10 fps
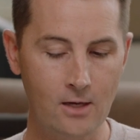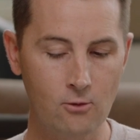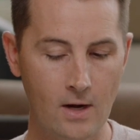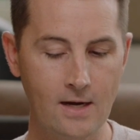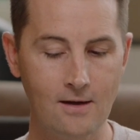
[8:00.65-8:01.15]

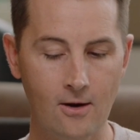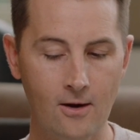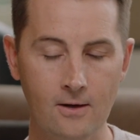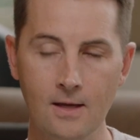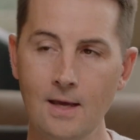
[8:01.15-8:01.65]
down right
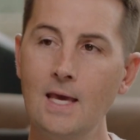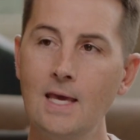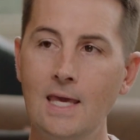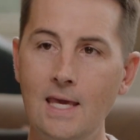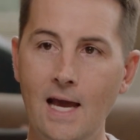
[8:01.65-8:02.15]
guard.
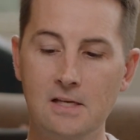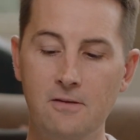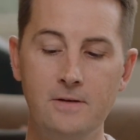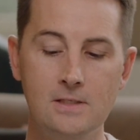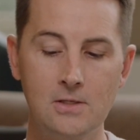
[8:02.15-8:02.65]
He has
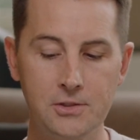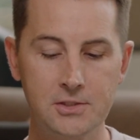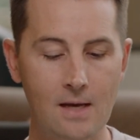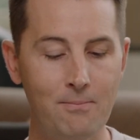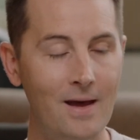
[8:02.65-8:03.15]
a physical
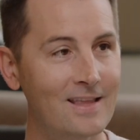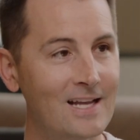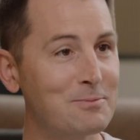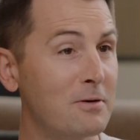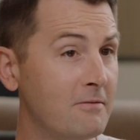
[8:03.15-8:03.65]
setback
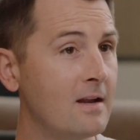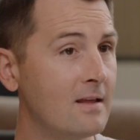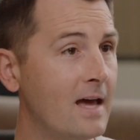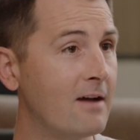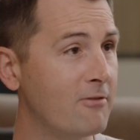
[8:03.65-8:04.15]
that's
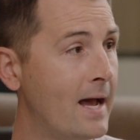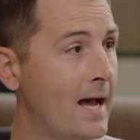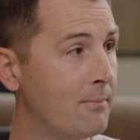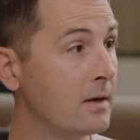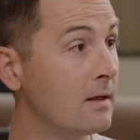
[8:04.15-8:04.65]
prevented that from
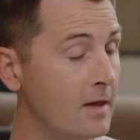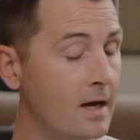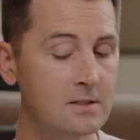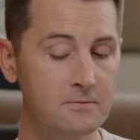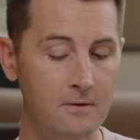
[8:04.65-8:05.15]
happening
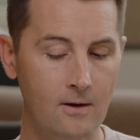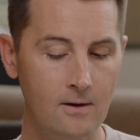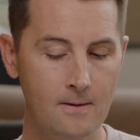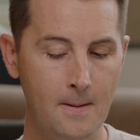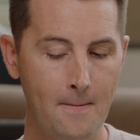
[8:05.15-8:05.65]
thus
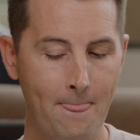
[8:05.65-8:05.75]
far,